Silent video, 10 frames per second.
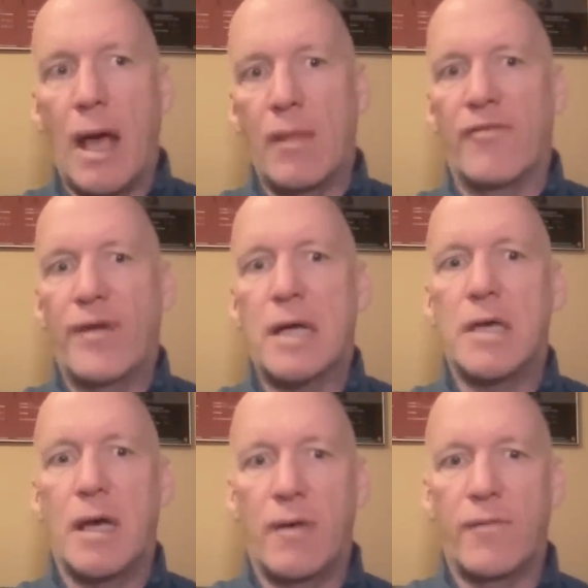And the
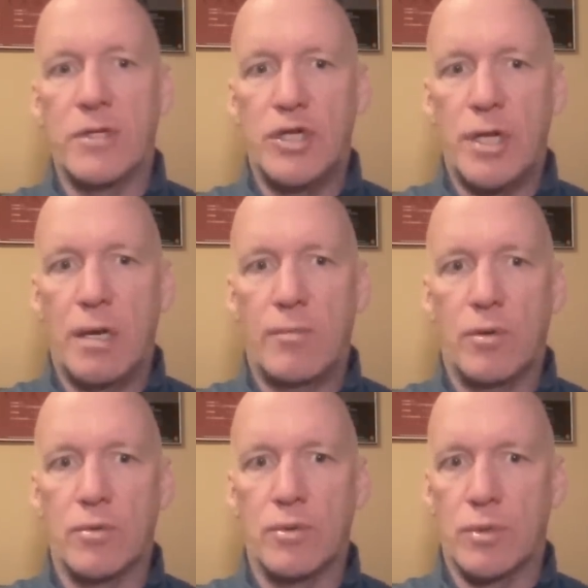fact they have a
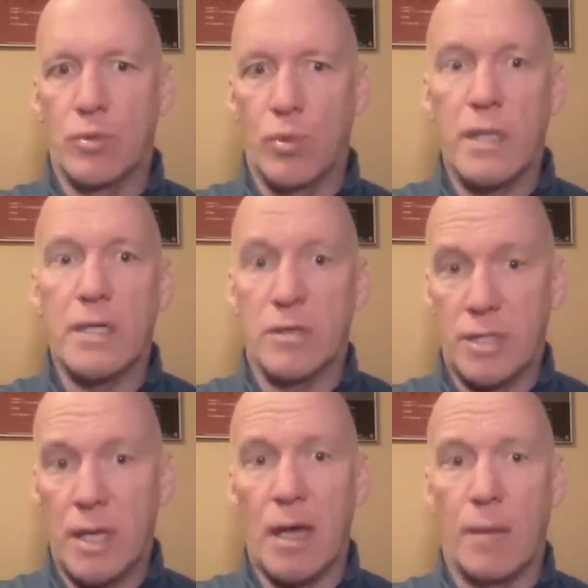GM who's willing to
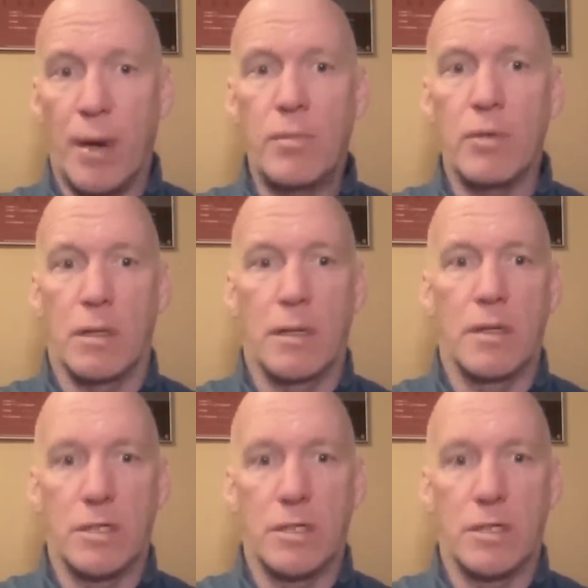say that publicly,